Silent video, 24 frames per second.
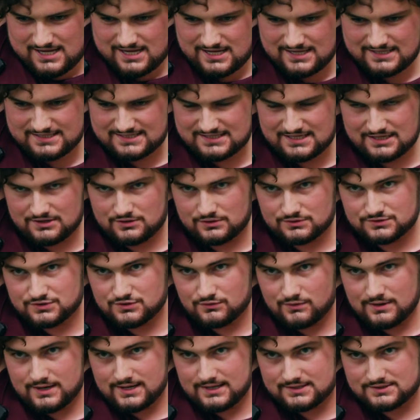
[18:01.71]
a single
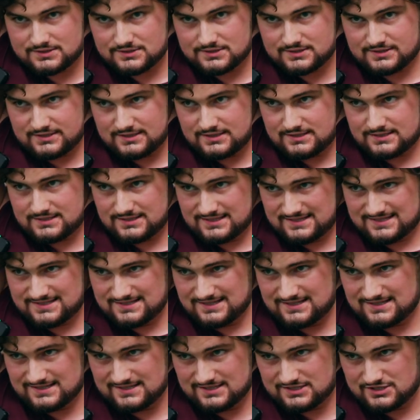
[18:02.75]
joint exercise, it's
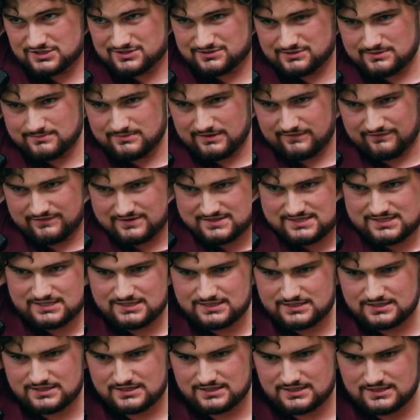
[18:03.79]
not extremely
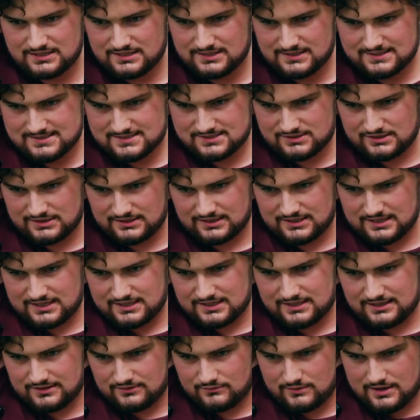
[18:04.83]
fatiguing. So I can kind
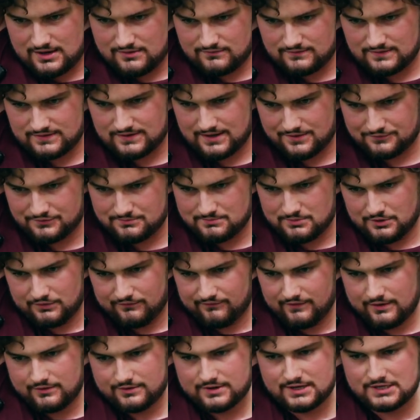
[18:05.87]
of get away with having both
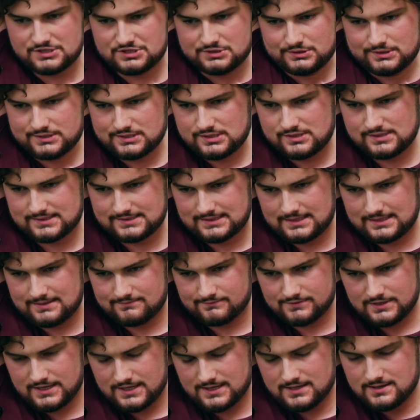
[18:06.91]
variations in the same
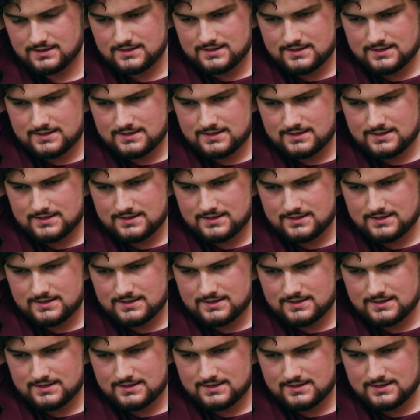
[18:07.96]
day.